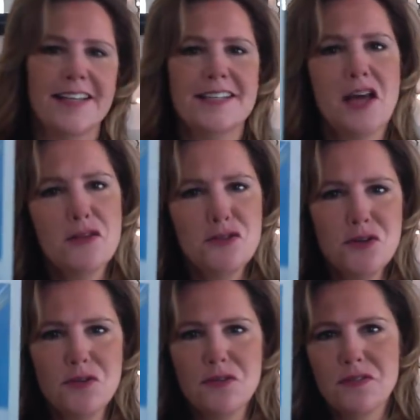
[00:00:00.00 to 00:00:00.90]
Tell the
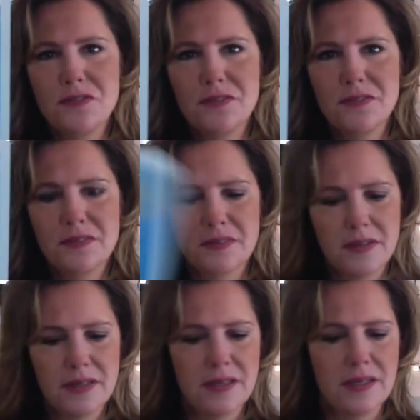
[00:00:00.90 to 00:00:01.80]
truth.
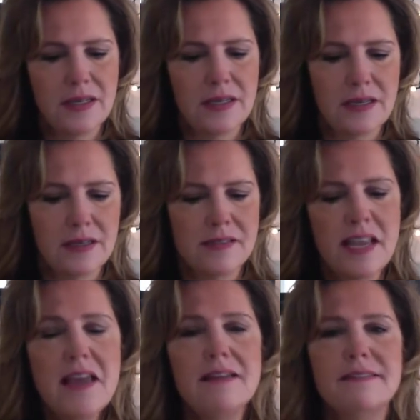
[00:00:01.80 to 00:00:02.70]

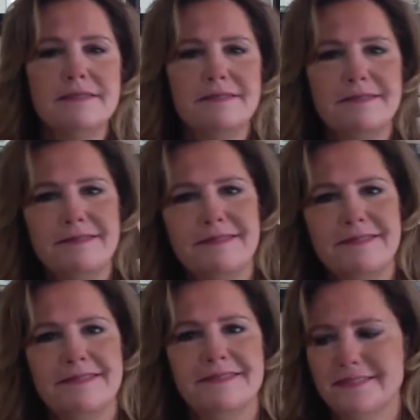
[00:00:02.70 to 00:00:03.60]
Say it.
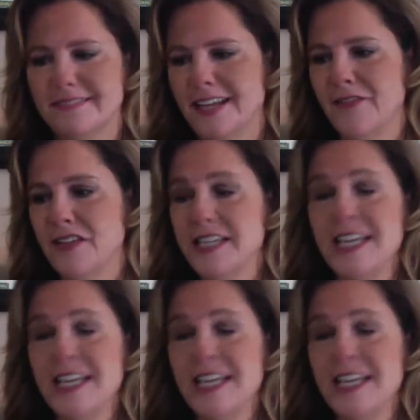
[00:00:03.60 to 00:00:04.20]
If you see